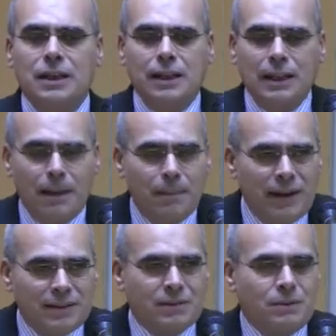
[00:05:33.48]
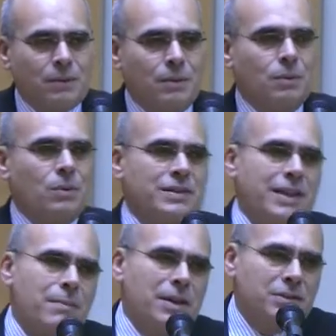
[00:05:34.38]
Lambert was
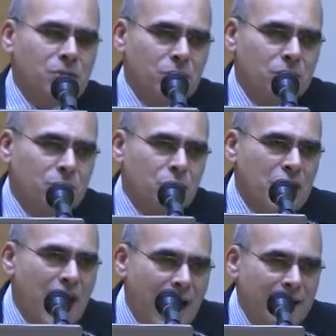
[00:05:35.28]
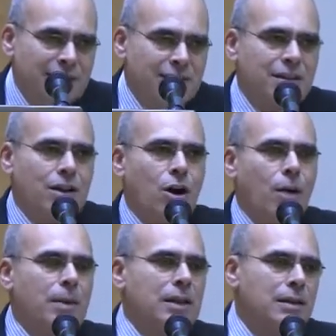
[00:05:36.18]
aiming to create the
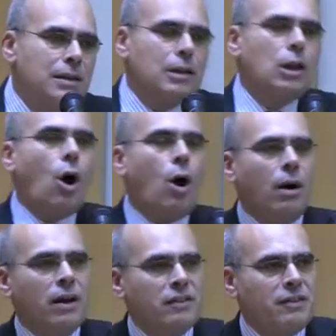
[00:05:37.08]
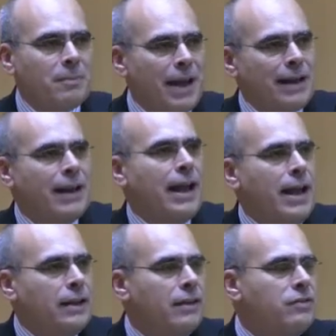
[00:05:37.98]
common law of
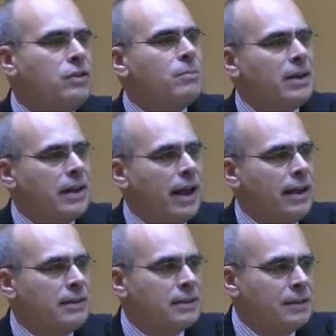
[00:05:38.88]
mankind, of humankind.